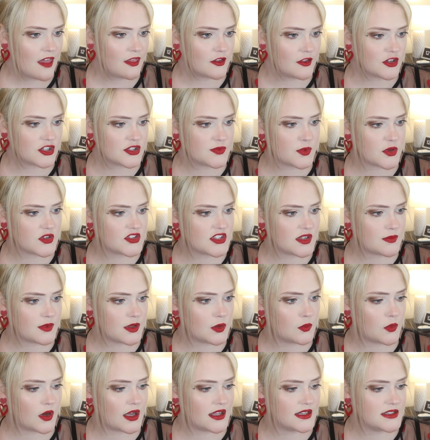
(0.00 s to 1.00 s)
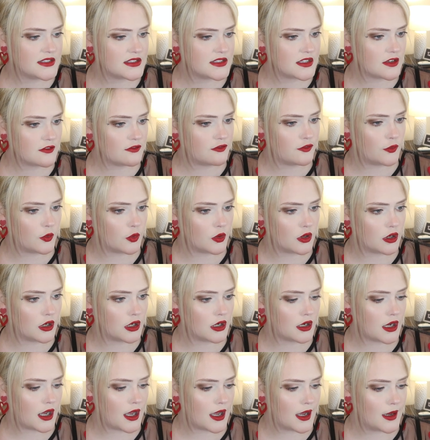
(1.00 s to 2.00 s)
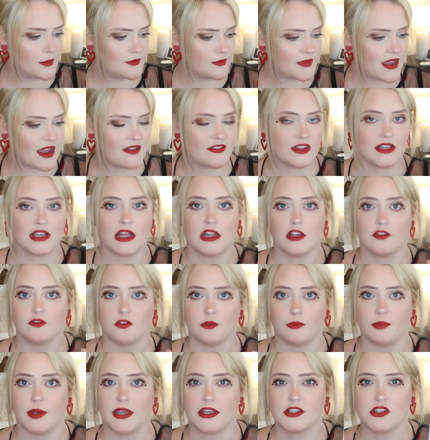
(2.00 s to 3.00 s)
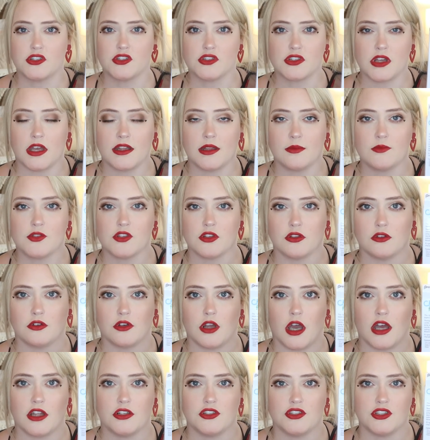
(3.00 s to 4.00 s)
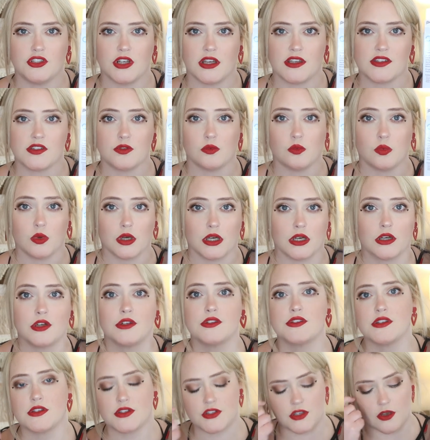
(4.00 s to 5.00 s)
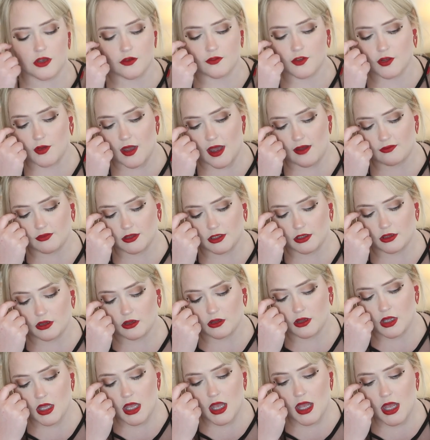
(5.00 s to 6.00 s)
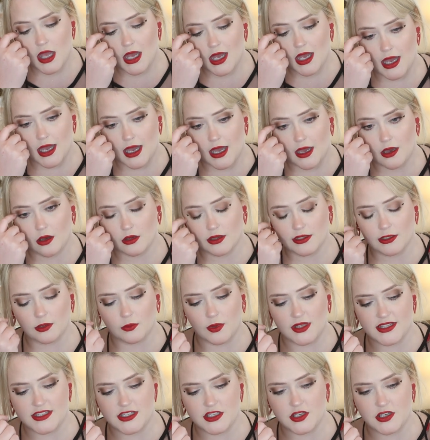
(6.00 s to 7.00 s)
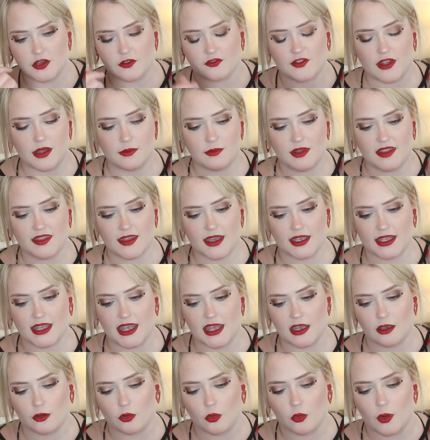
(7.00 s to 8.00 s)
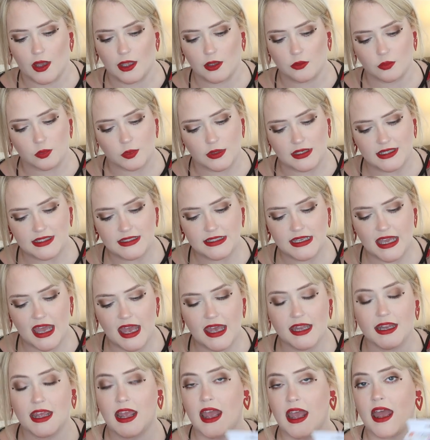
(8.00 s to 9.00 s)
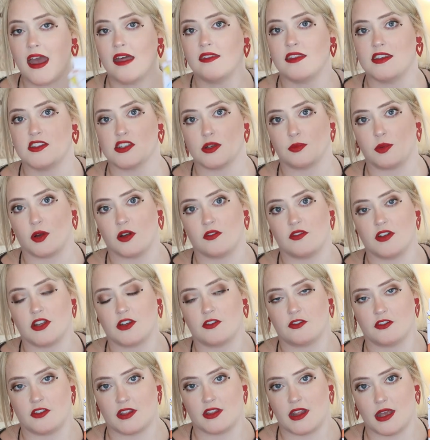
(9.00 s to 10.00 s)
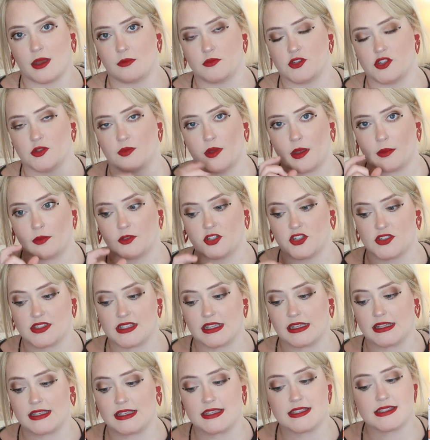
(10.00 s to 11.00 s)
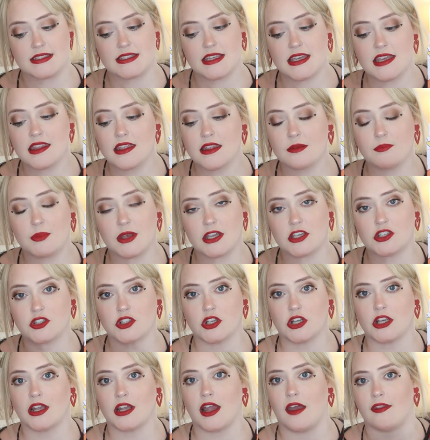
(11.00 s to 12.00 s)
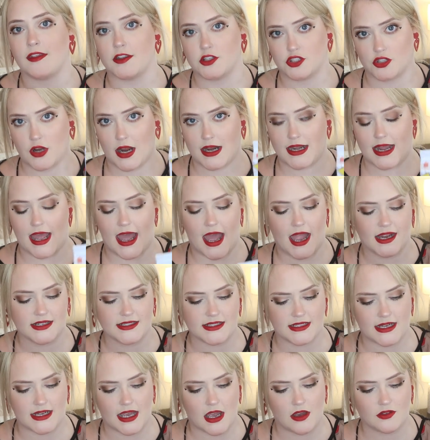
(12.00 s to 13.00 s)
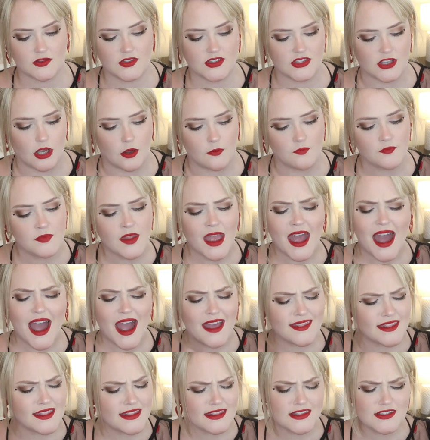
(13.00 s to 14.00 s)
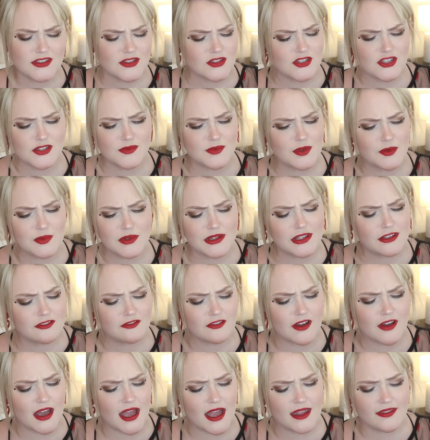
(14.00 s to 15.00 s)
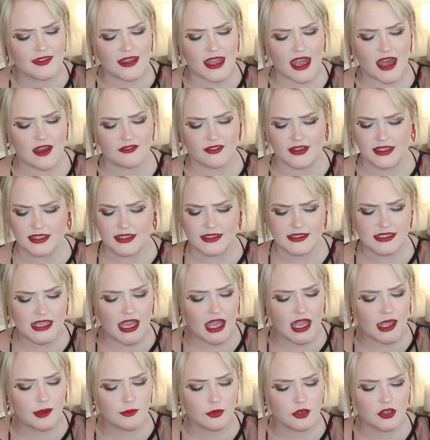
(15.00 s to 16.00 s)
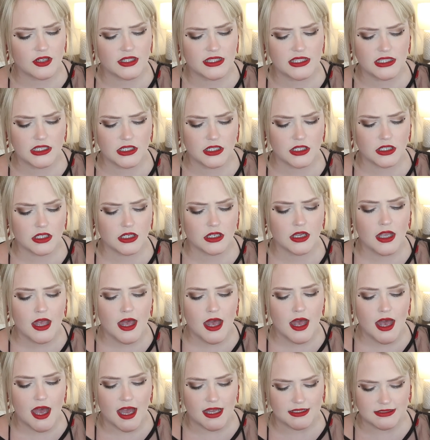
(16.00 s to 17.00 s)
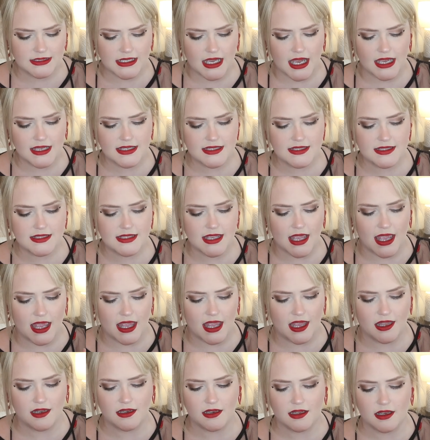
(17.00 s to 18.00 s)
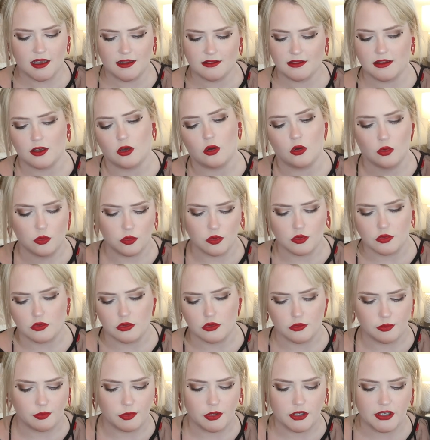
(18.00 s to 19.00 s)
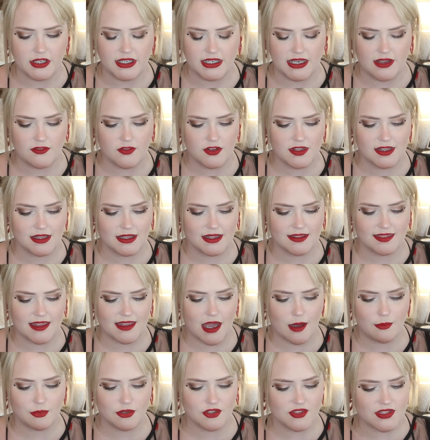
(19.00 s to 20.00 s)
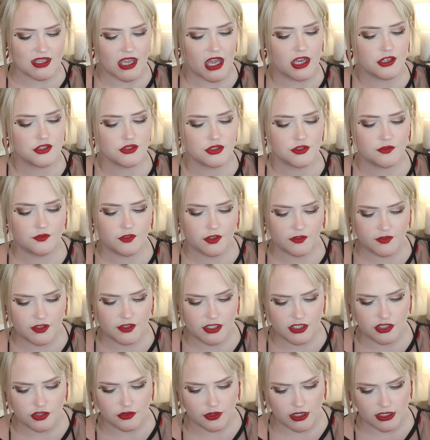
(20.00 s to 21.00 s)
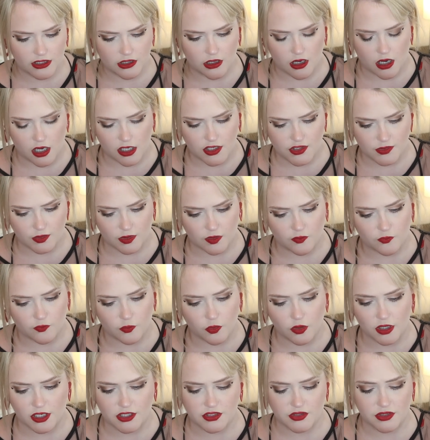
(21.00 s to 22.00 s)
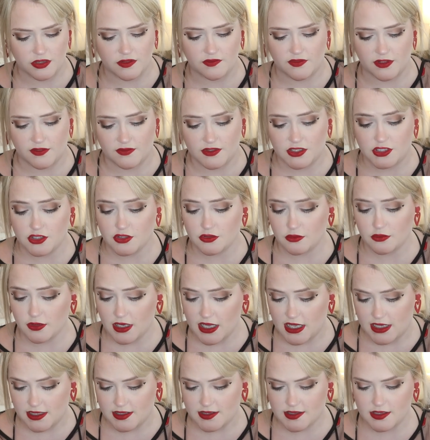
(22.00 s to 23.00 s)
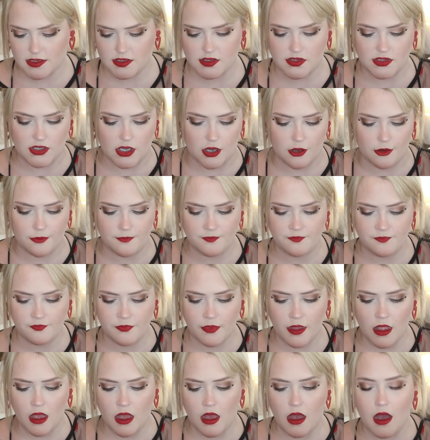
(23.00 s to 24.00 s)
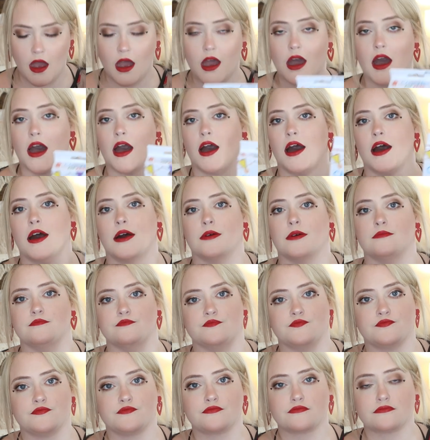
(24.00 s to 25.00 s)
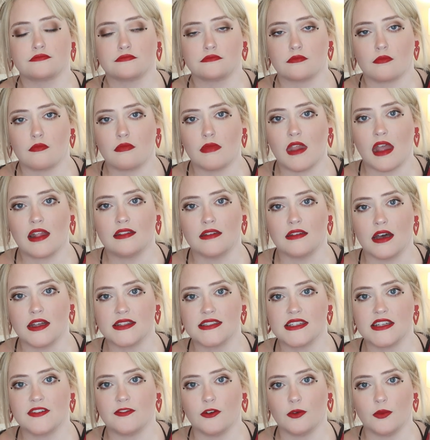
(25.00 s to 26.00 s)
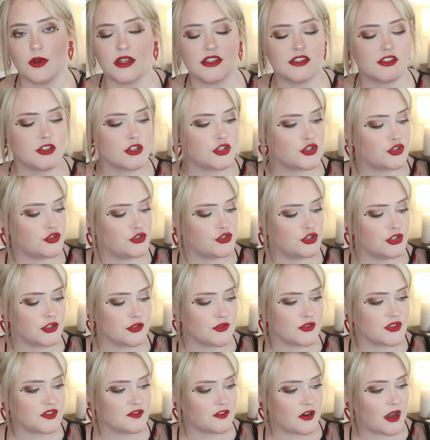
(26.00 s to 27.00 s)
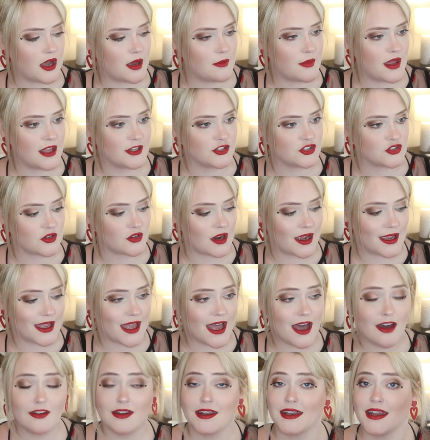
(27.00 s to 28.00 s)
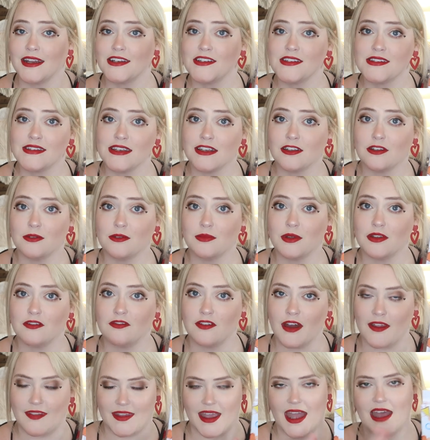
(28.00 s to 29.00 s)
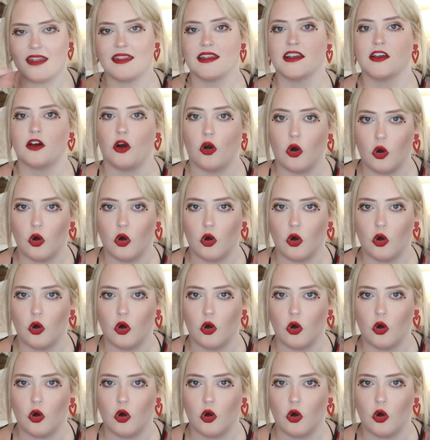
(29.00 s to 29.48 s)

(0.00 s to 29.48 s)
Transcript: There's supposed to be ones for they have like colorful pictures on them, so they're not just words. So if you have little ones in your family that can't quite read yet, these are perfect for them to be able just at least see the picture and then try to act it out. So I think this will just be really fun. They have like a timer in here, a dice, and the whole rule book and everything like that. But there's 150 charade cards with 450 charades. So lots of different ones to choose from and try out, and I just think it'll be fun. They had like a